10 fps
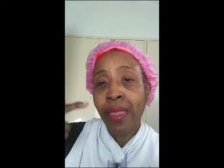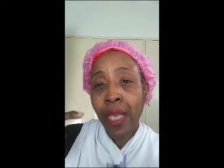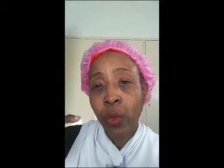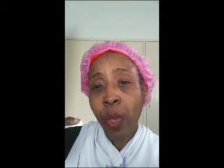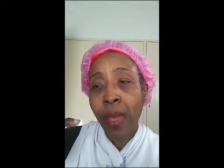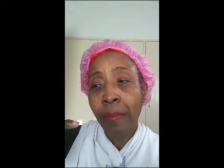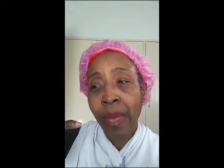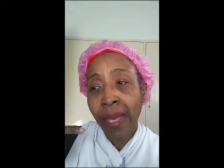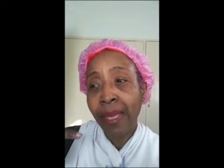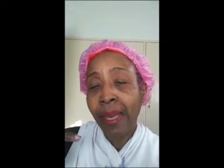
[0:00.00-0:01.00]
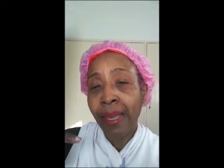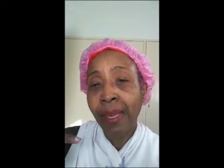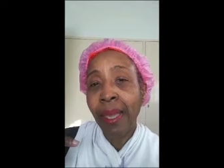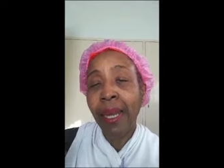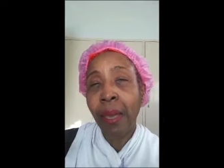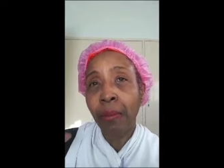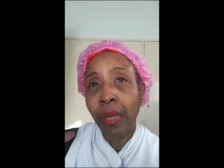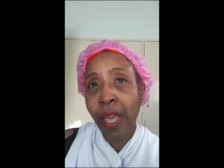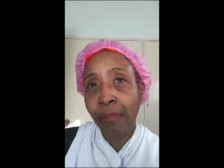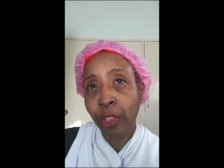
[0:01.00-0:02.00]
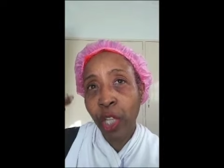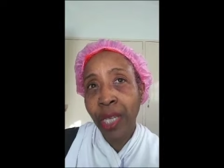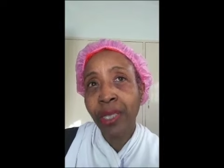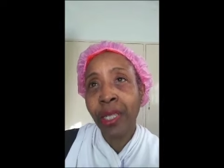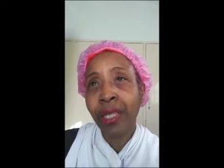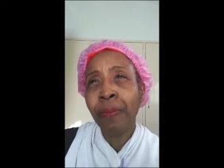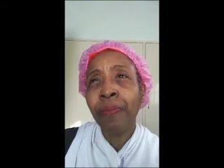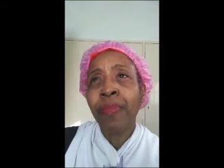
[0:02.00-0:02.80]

that's why I'm back here again. I've checked it.